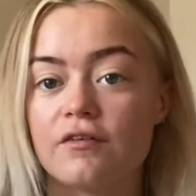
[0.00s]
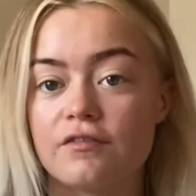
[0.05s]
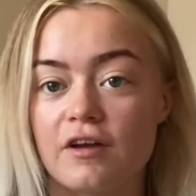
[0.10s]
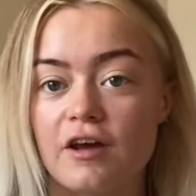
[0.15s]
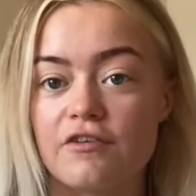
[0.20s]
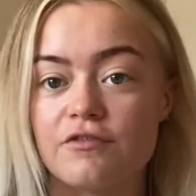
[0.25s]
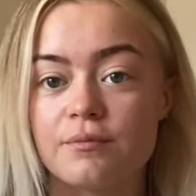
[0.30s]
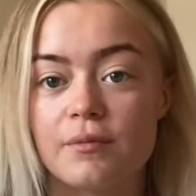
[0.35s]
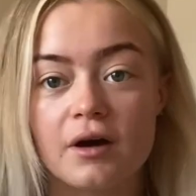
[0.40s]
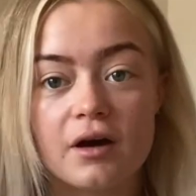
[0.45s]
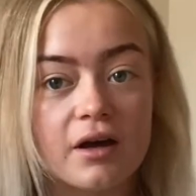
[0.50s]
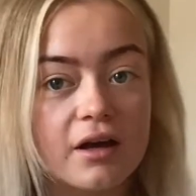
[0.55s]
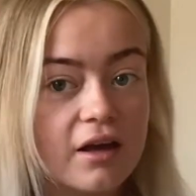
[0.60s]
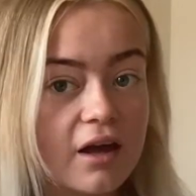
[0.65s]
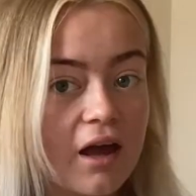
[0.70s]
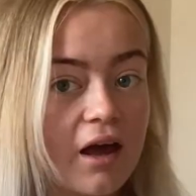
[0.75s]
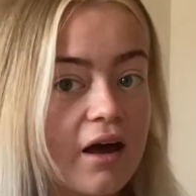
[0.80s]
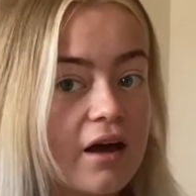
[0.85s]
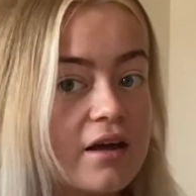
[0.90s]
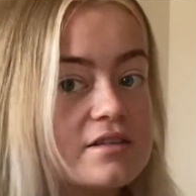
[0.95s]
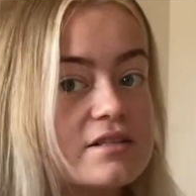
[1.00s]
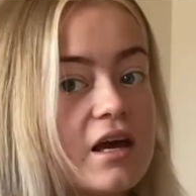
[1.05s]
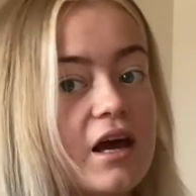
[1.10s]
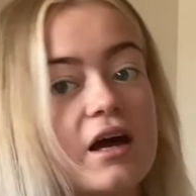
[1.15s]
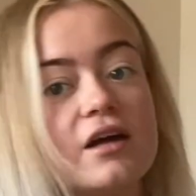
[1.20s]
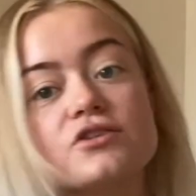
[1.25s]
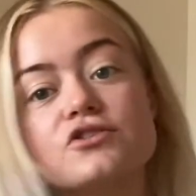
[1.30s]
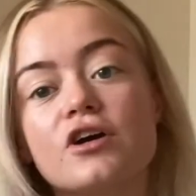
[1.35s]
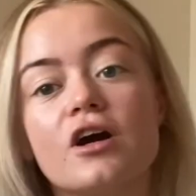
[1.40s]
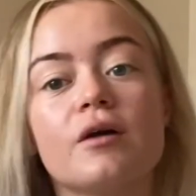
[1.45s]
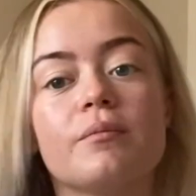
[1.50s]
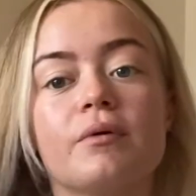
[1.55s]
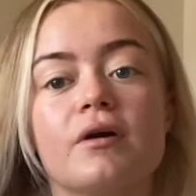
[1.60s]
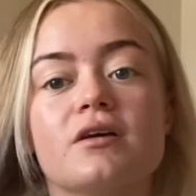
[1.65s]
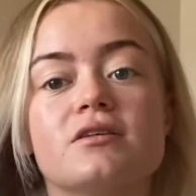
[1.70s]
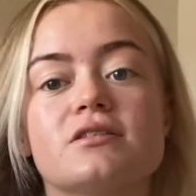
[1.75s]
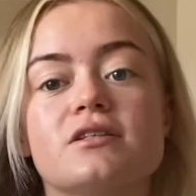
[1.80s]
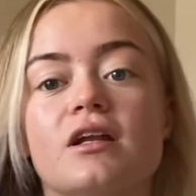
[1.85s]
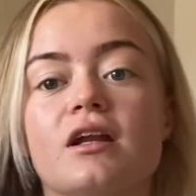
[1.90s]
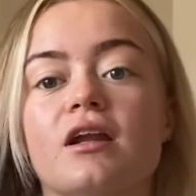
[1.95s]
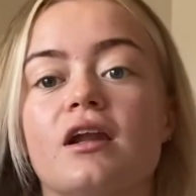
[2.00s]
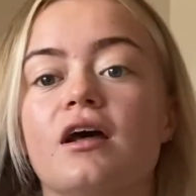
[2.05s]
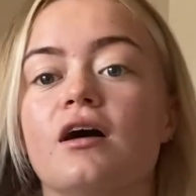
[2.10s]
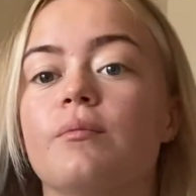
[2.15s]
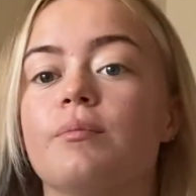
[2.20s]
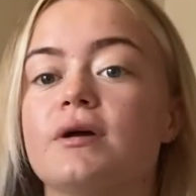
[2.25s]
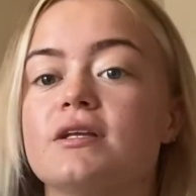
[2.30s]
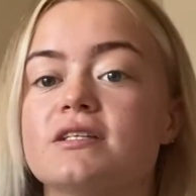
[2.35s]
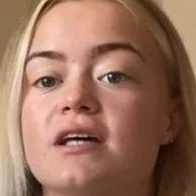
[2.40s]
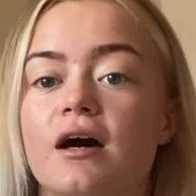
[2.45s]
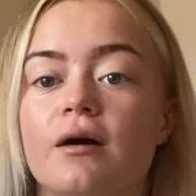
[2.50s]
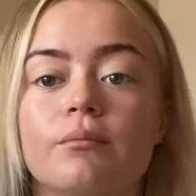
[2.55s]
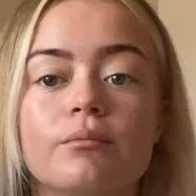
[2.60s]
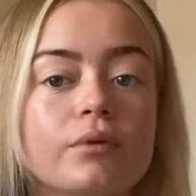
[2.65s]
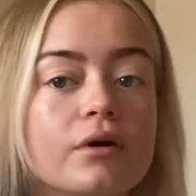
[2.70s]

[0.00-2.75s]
left my hair to air dry a bit. It's still a little bit damp